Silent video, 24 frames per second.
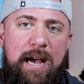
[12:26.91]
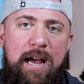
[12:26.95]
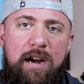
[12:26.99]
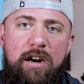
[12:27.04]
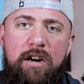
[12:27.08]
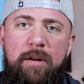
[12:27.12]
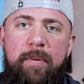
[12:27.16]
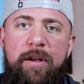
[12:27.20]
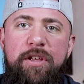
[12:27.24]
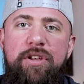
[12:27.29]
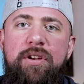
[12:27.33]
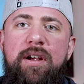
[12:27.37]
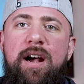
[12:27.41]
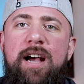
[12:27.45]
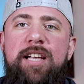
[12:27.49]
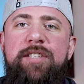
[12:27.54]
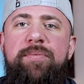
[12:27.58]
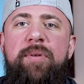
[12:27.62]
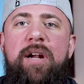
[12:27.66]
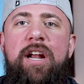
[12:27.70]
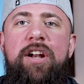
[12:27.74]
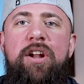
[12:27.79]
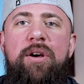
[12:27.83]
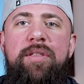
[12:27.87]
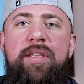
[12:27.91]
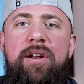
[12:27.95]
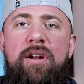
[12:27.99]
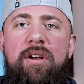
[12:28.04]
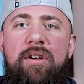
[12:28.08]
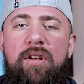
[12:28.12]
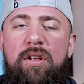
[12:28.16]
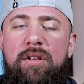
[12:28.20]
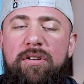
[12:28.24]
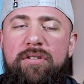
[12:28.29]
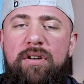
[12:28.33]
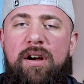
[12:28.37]
I don't know about you guys, but I know that
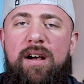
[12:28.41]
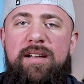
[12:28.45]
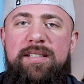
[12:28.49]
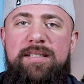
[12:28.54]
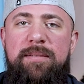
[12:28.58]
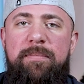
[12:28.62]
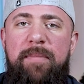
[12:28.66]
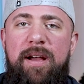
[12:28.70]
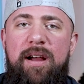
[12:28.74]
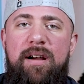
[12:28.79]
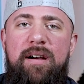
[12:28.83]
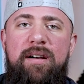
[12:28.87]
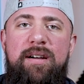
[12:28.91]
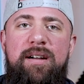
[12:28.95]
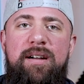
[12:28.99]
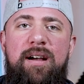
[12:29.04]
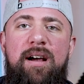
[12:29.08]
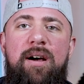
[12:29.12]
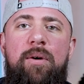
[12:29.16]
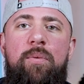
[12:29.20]
all across America,